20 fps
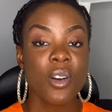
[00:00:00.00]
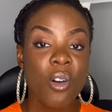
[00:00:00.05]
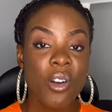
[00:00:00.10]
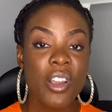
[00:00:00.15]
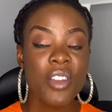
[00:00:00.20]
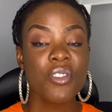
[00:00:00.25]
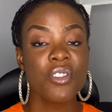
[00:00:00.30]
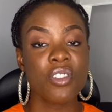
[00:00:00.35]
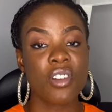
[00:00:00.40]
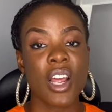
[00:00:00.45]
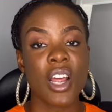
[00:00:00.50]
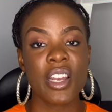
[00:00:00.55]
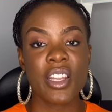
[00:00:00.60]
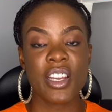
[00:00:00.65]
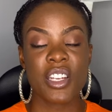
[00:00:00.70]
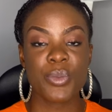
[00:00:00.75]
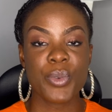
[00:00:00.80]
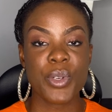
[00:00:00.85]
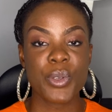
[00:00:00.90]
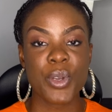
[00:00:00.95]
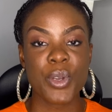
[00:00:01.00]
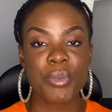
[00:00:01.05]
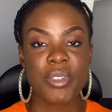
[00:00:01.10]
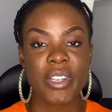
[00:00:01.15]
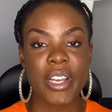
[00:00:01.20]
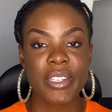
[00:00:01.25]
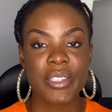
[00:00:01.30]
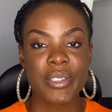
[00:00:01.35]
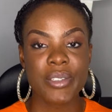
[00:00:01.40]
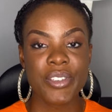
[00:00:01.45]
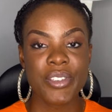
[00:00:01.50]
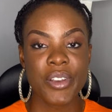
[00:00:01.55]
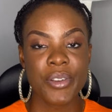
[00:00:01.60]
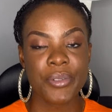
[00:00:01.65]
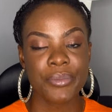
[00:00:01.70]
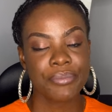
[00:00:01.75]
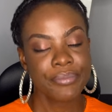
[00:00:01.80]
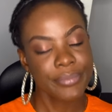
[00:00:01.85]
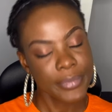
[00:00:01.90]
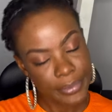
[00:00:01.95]
or even on AliExpress website.
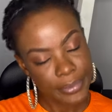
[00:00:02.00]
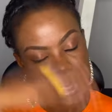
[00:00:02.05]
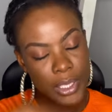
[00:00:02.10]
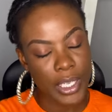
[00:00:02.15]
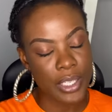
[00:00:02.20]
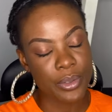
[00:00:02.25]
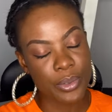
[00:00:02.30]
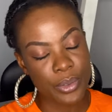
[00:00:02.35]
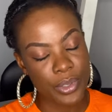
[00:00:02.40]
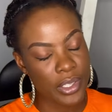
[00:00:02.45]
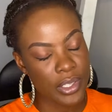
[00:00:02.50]
So let's do